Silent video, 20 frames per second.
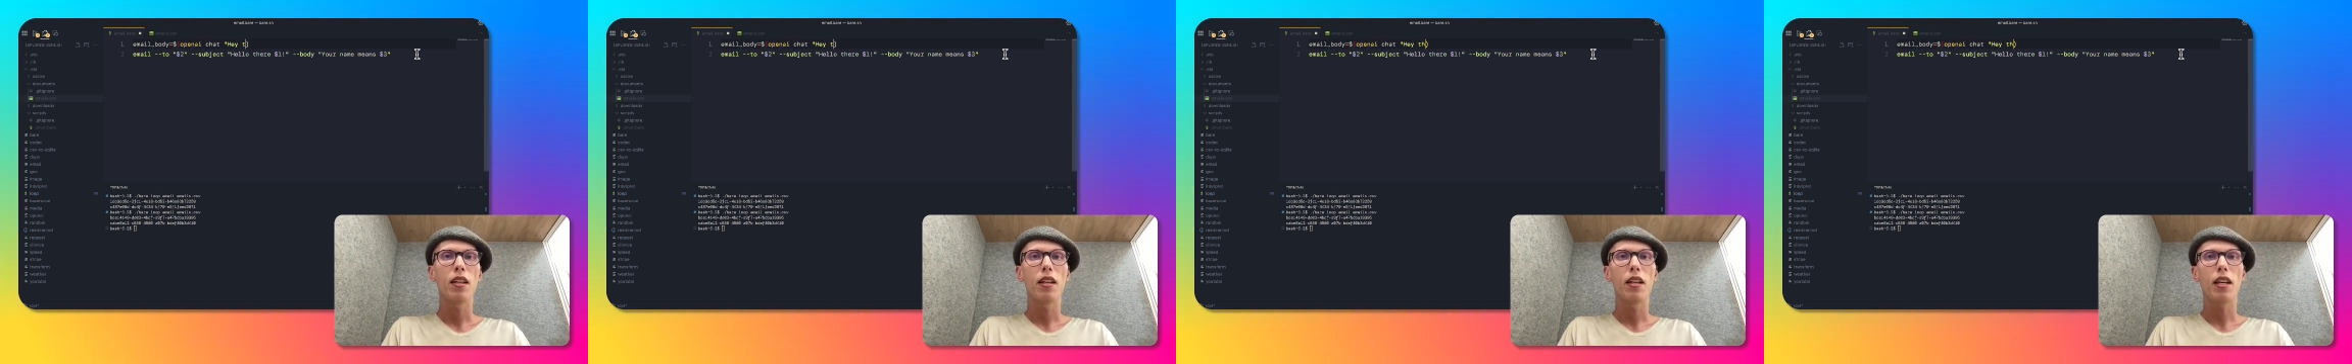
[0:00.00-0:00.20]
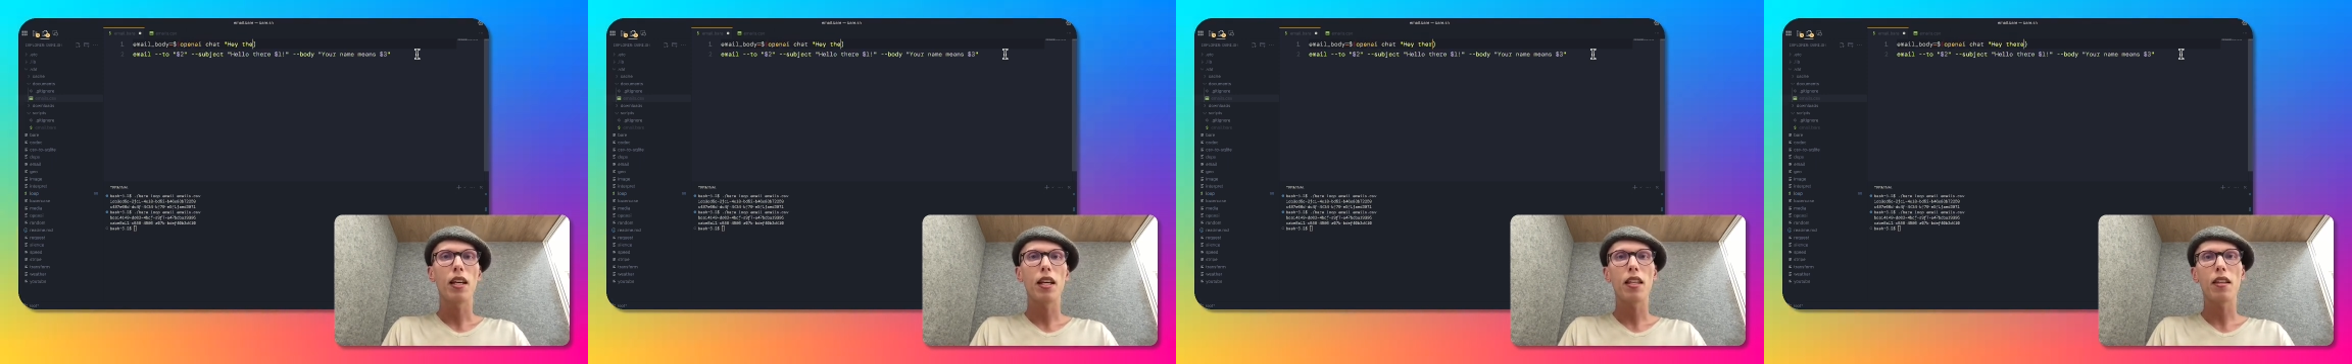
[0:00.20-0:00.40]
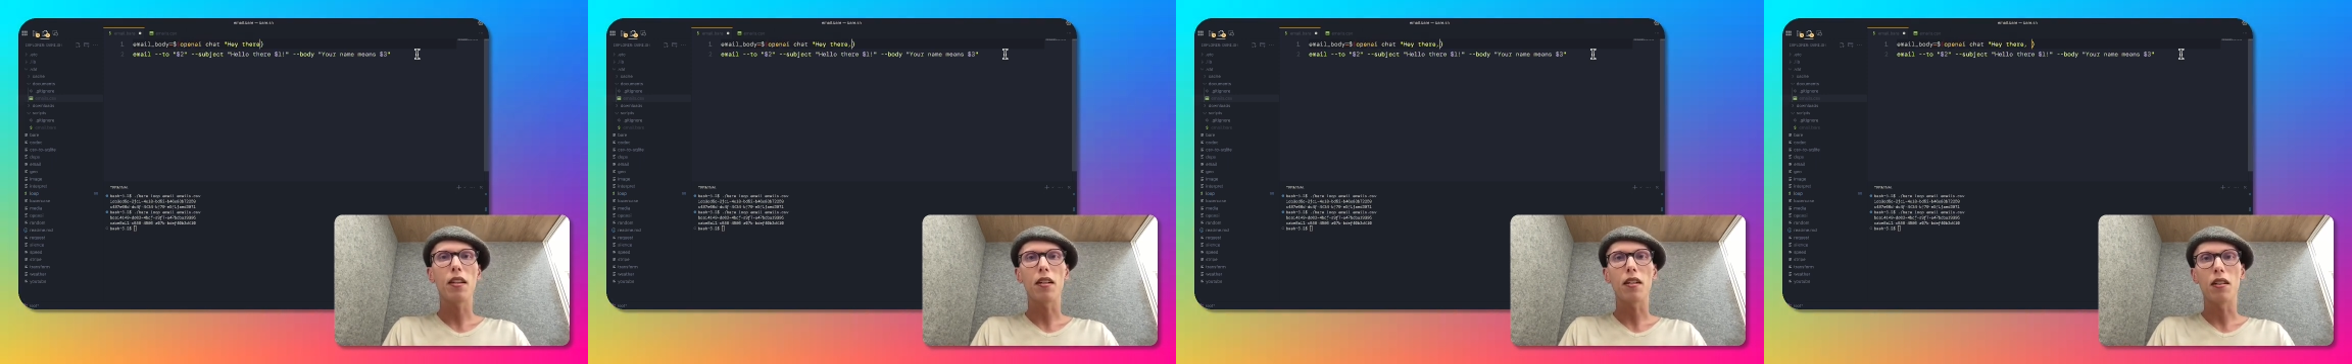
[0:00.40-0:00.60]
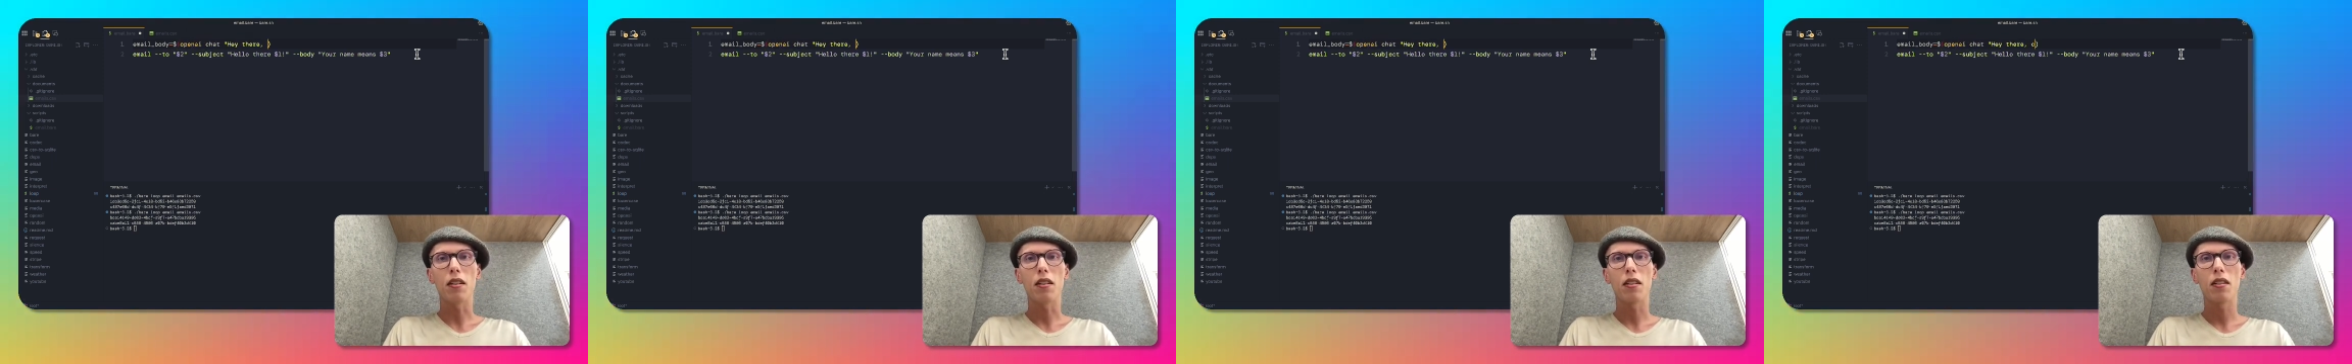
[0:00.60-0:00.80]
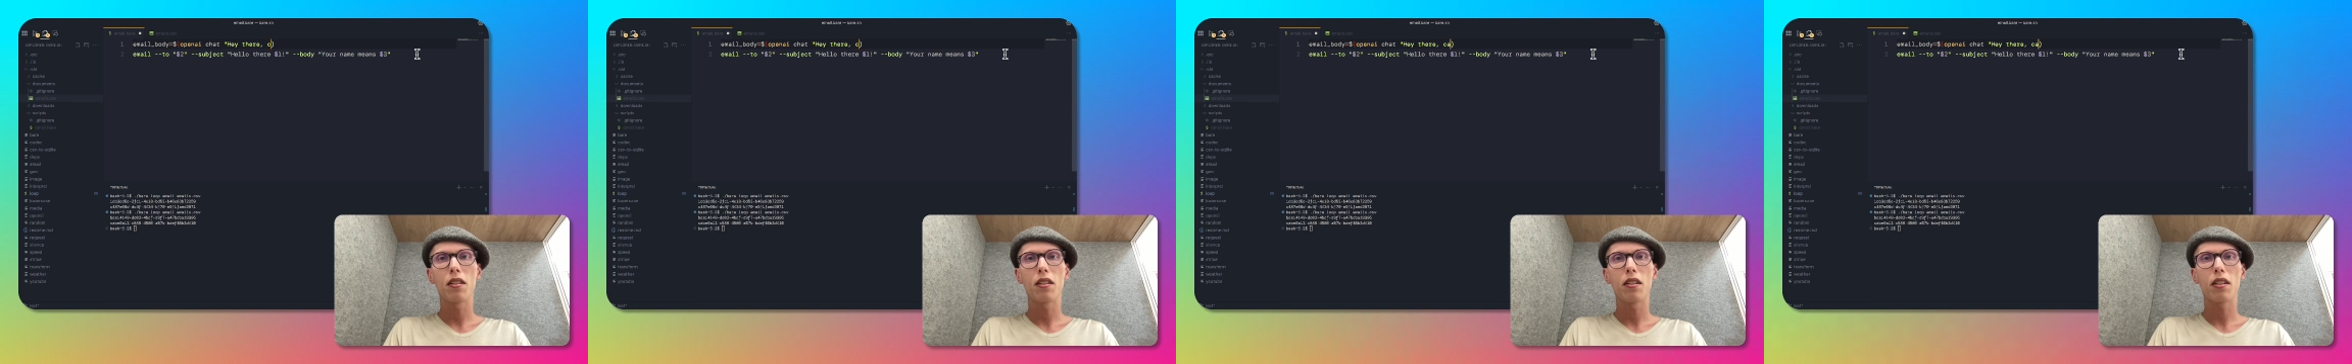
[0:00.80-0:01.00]
Hey there,
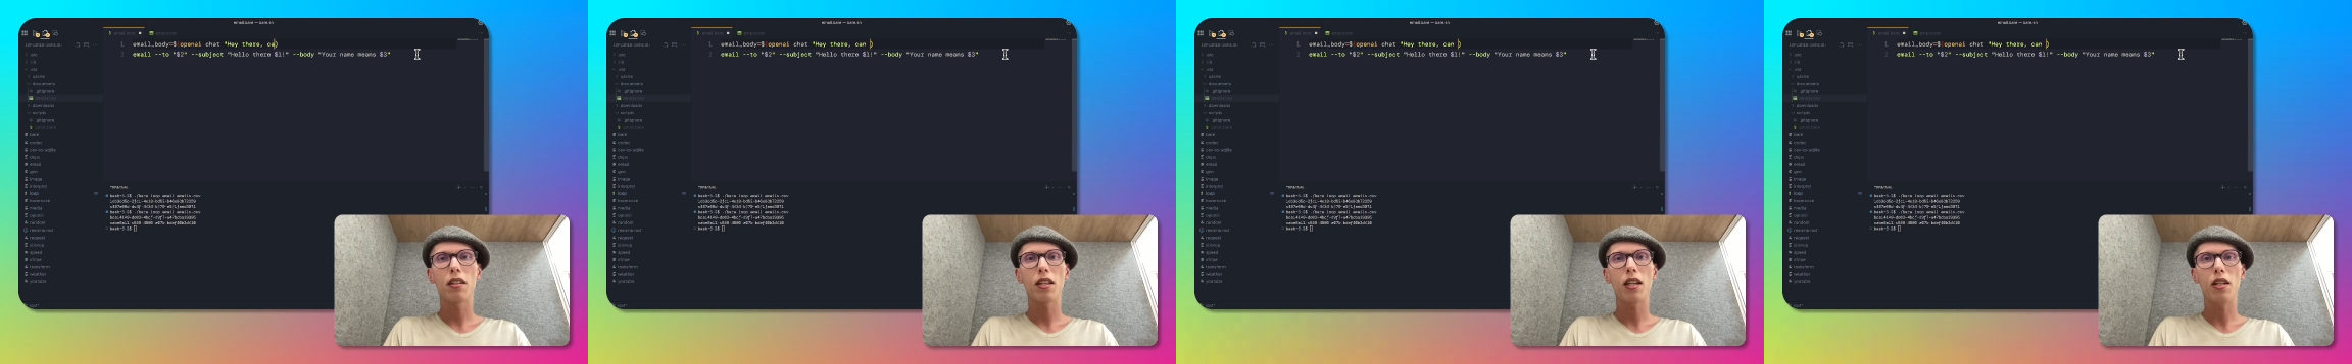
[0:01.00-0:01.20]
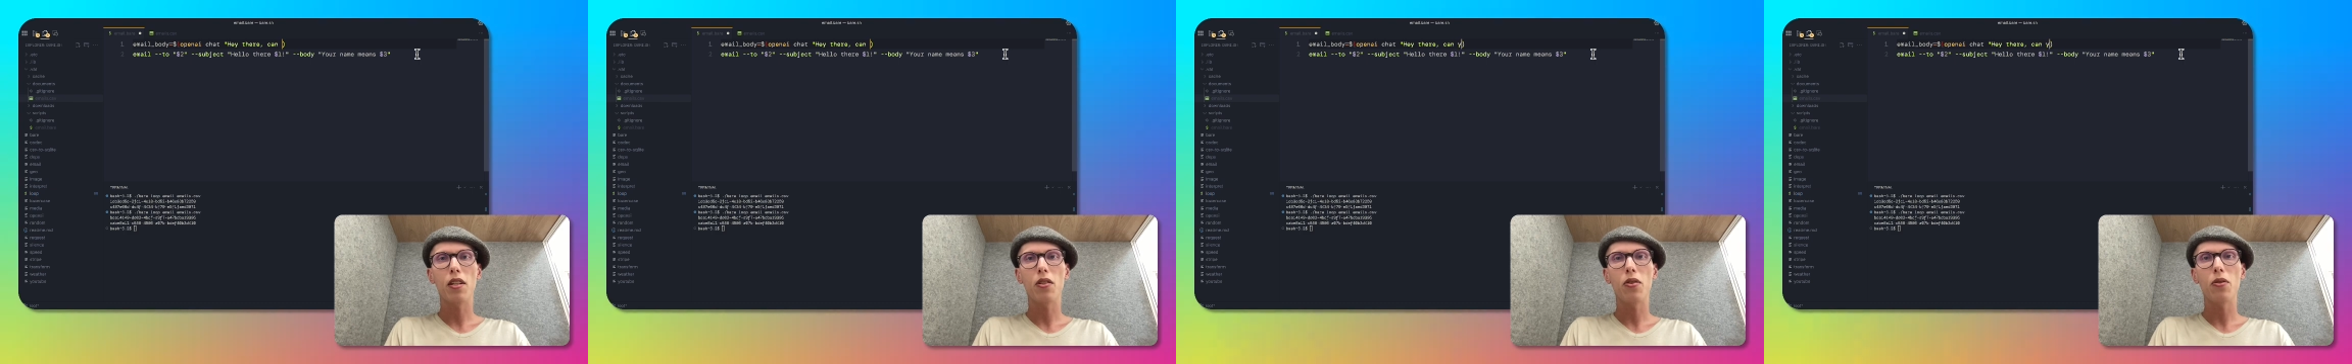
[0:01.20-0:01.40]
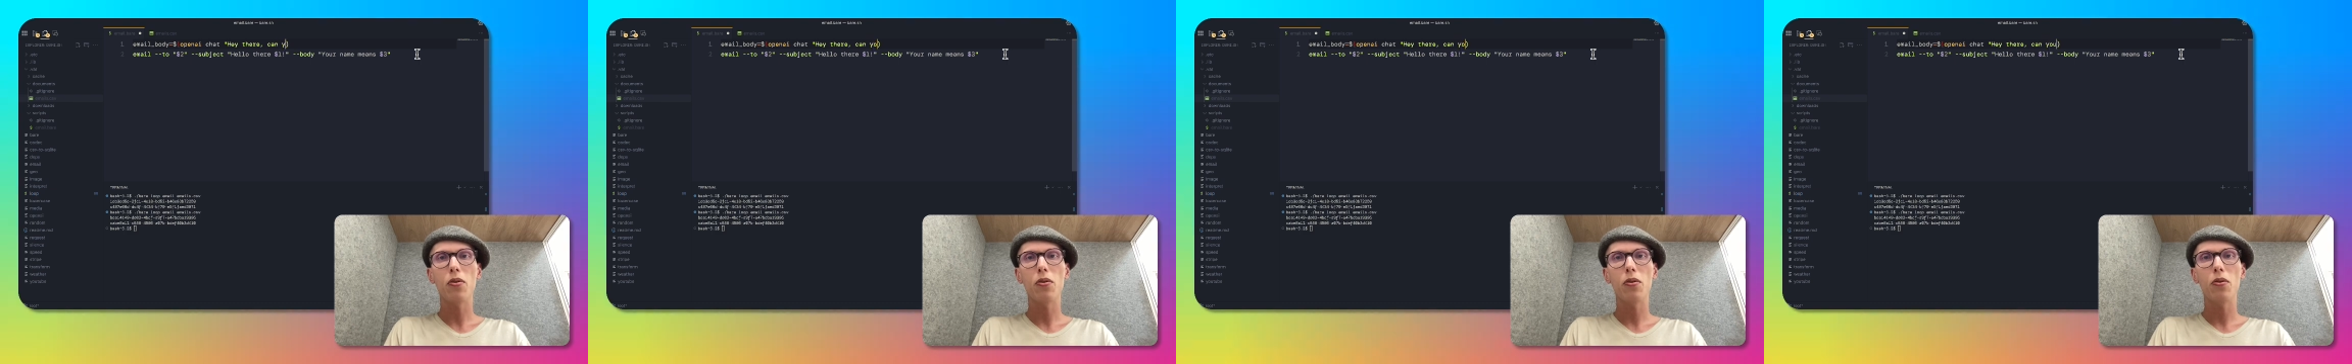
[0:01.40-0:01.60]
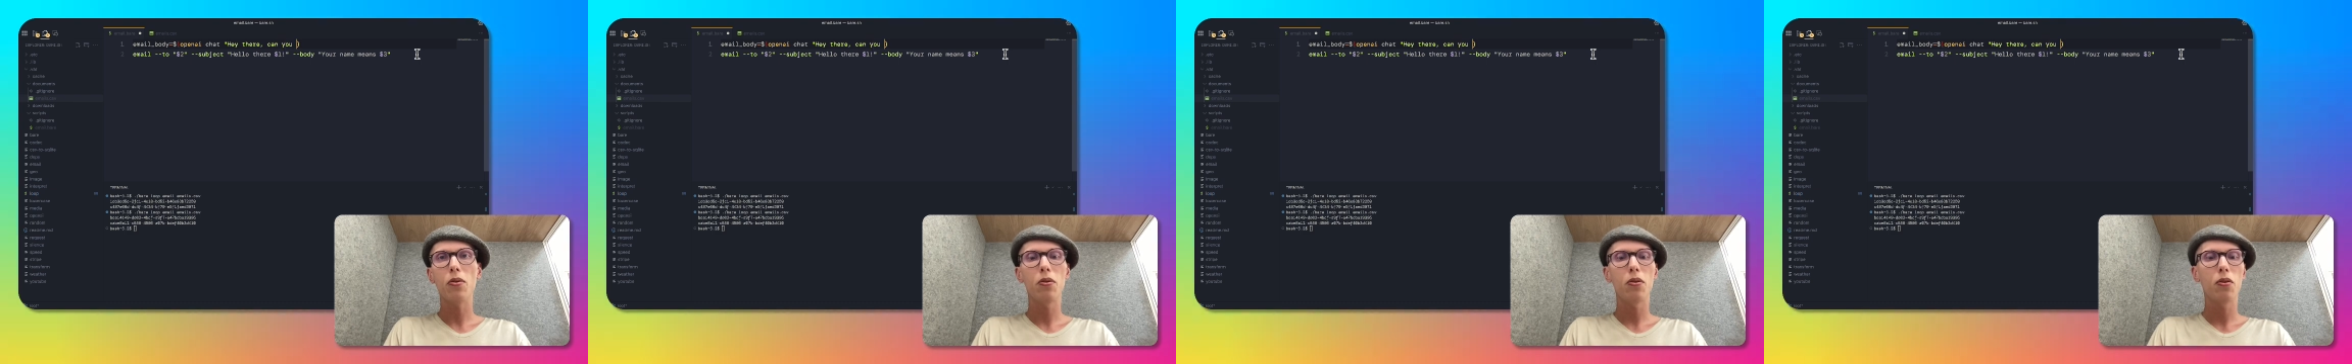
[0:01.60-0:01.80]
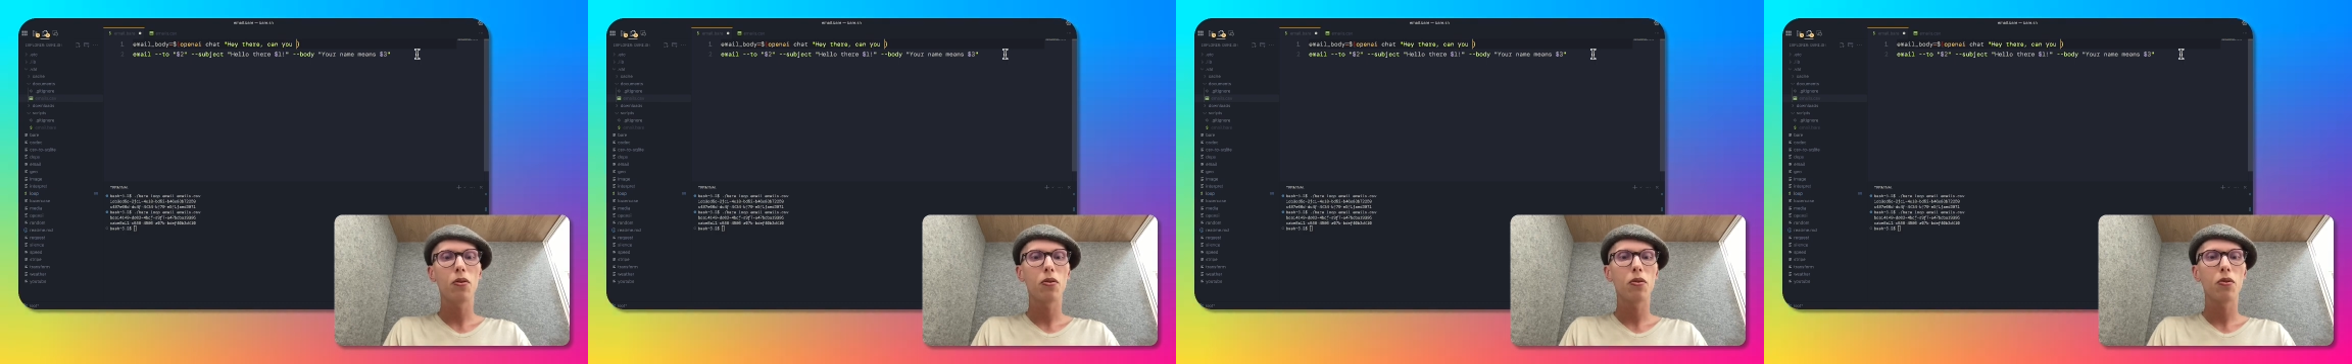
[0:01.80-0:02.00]
can you